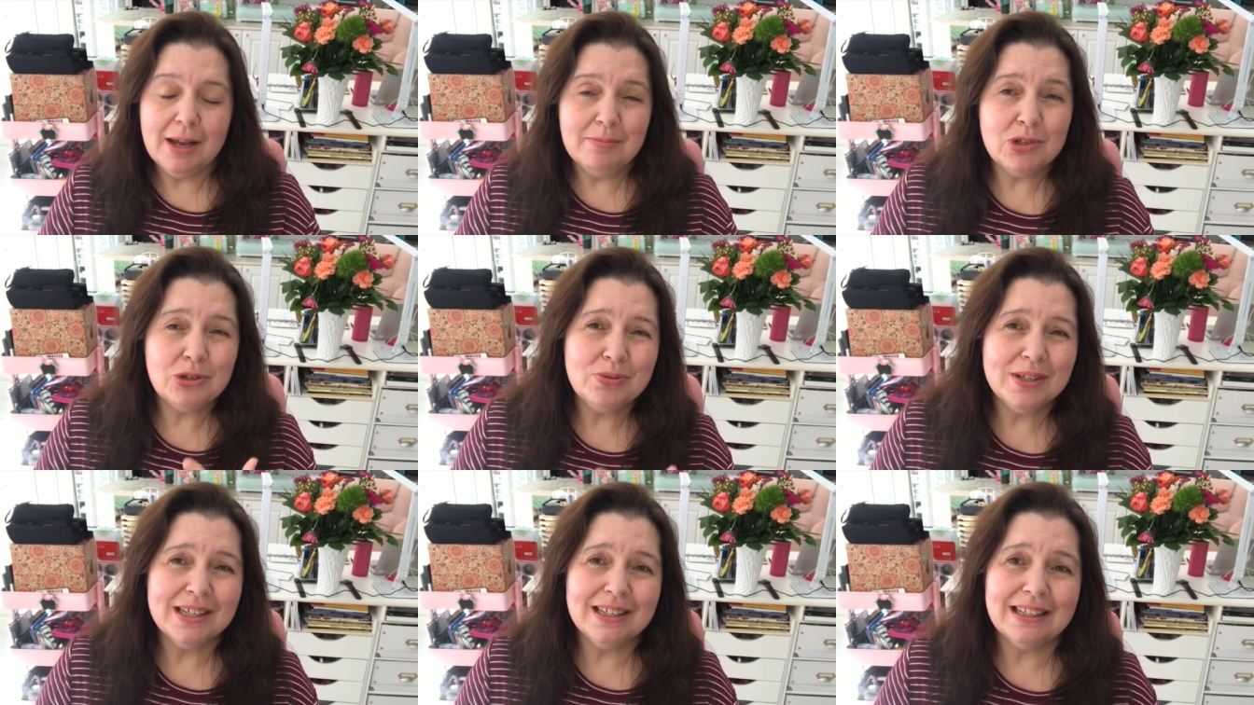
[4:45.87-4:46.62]
I'm
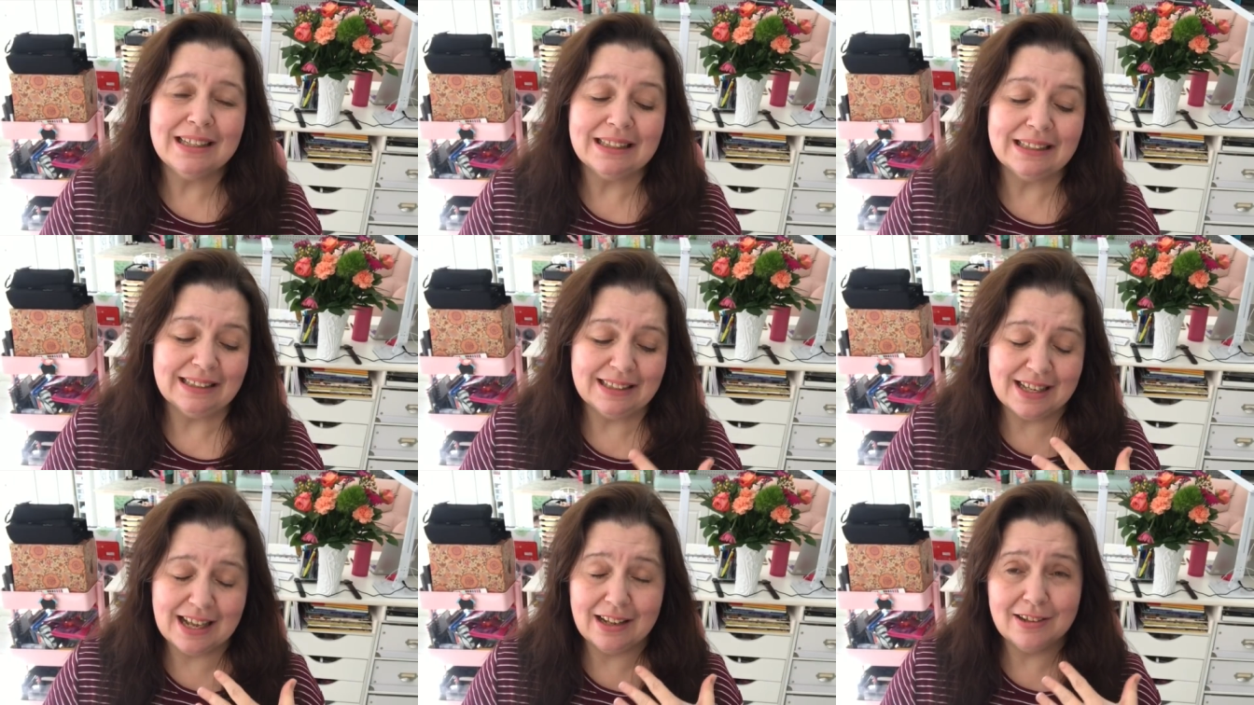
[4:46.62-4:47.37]
doing
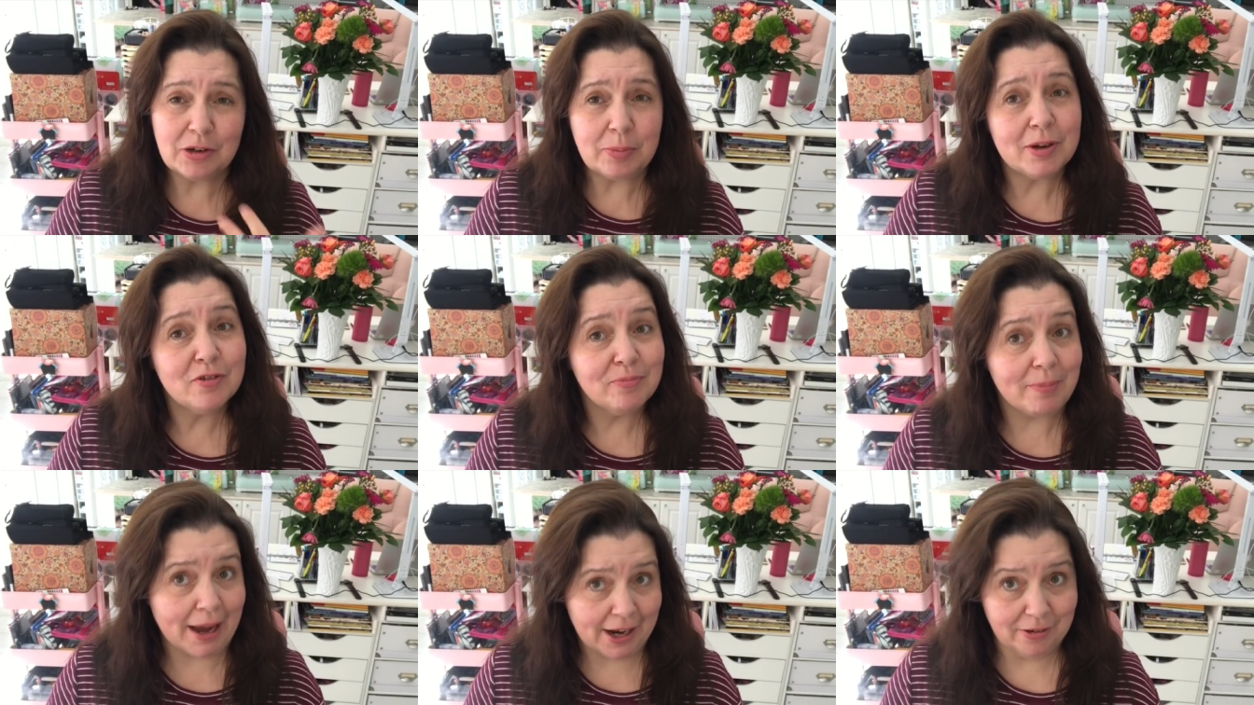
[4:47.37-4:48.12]
a little bit of
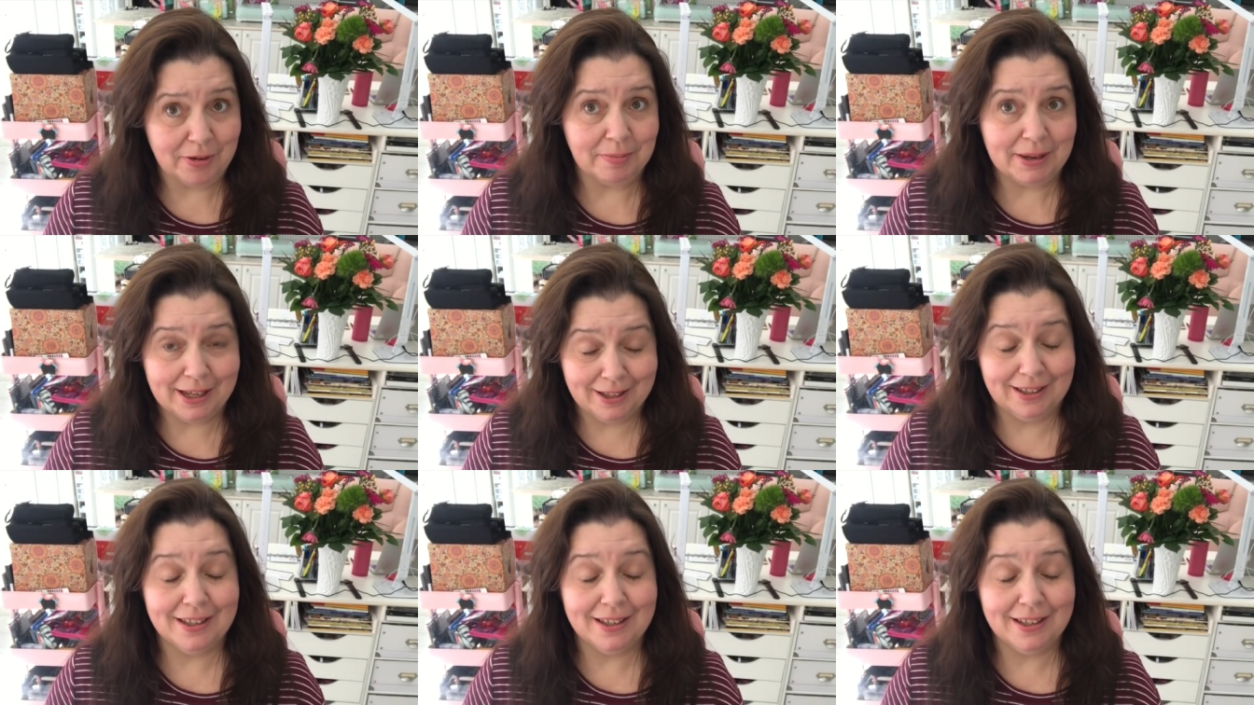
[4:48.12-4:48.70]
macrame.